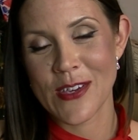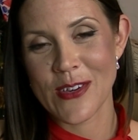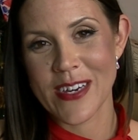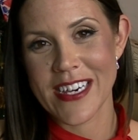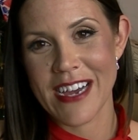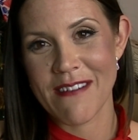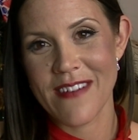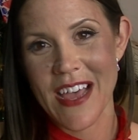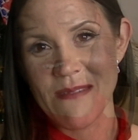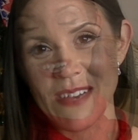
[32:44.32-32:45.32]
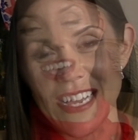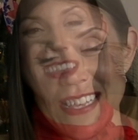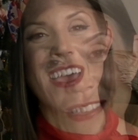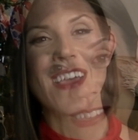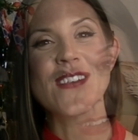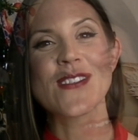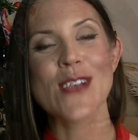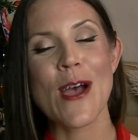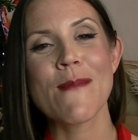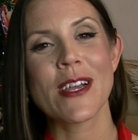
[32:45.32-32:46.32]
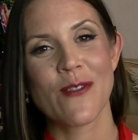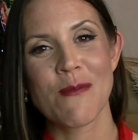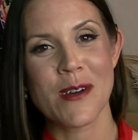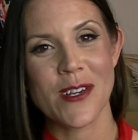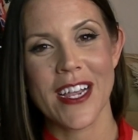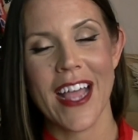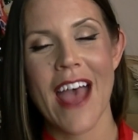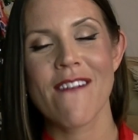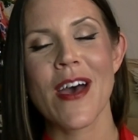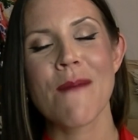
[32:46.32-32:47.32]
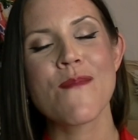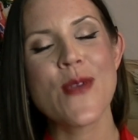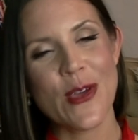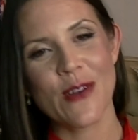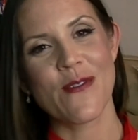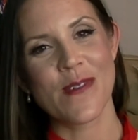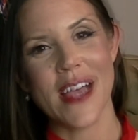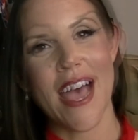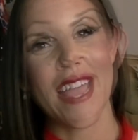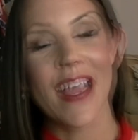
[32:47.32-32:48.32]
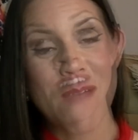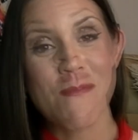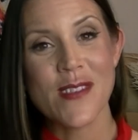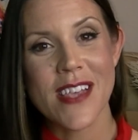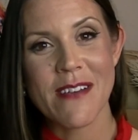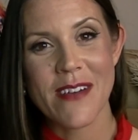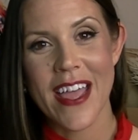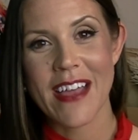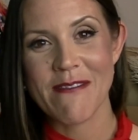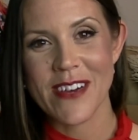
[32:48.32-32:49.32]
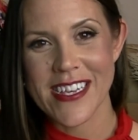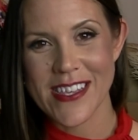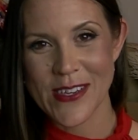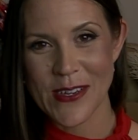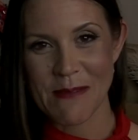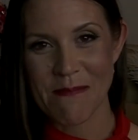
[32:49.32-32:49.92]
joined our family. Thank you so much for watching. Have a beautiful day and we'll see you again really soon.